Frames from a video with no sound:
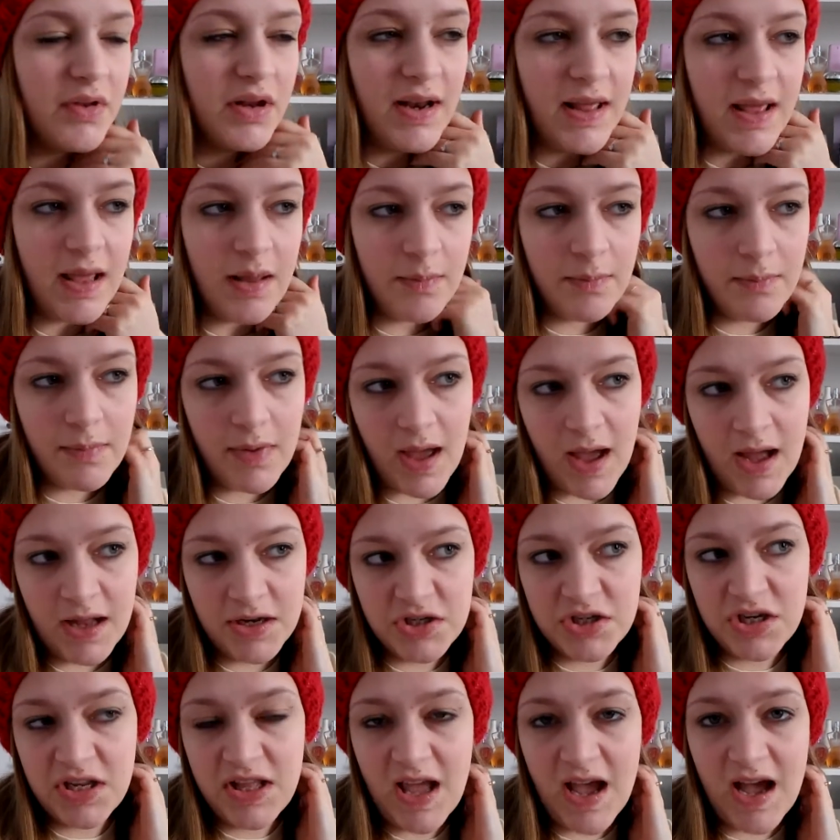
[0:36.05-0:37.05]
Liam
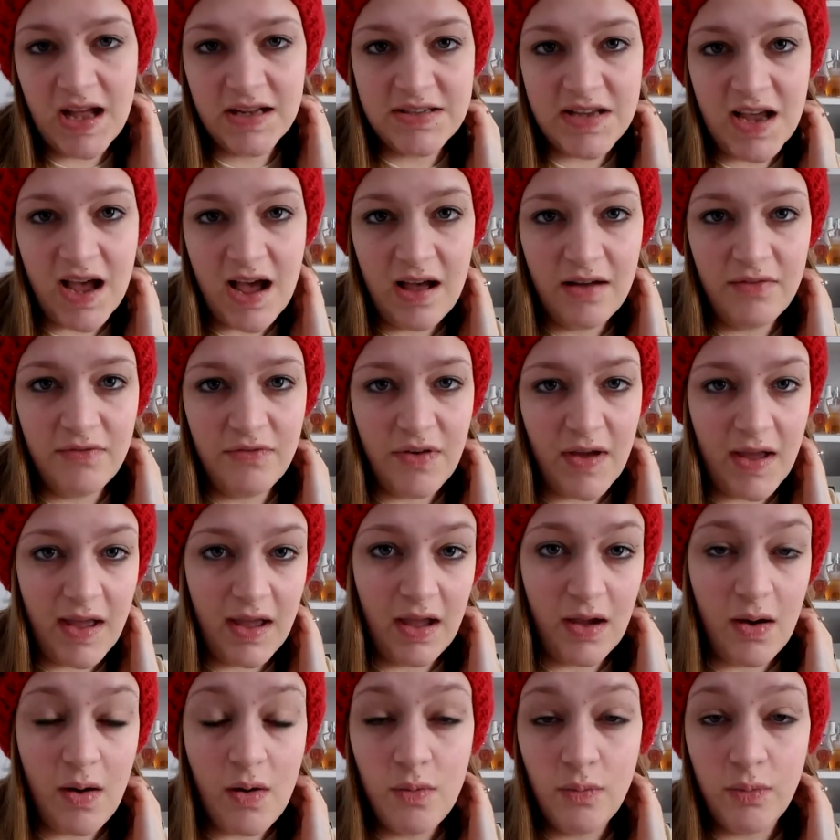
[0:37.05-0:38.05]
actually had to have
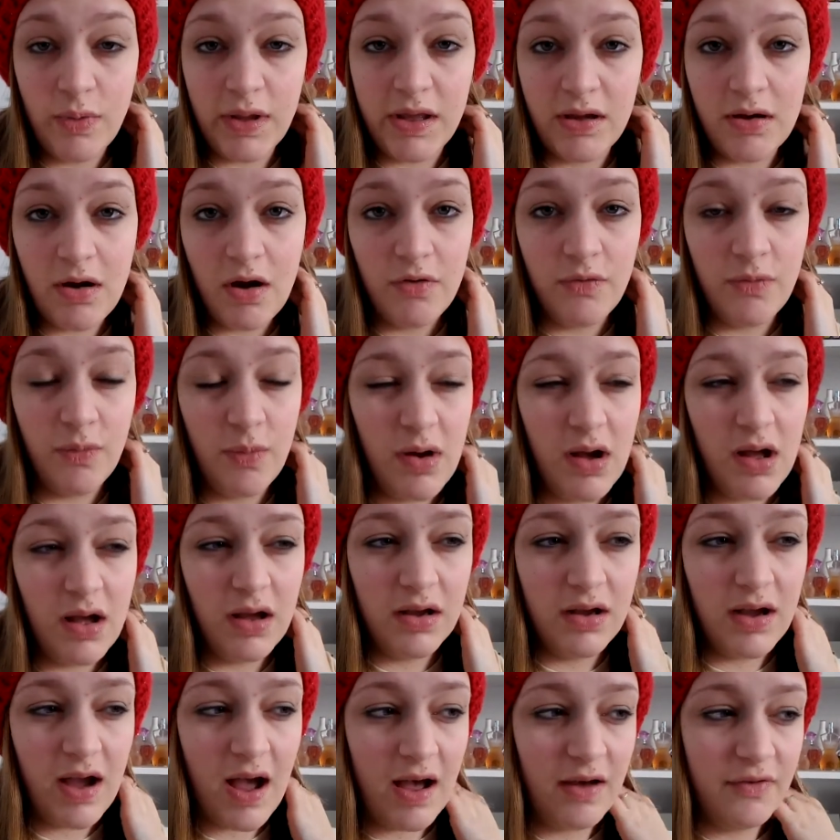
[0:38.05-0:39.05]
a whole week off work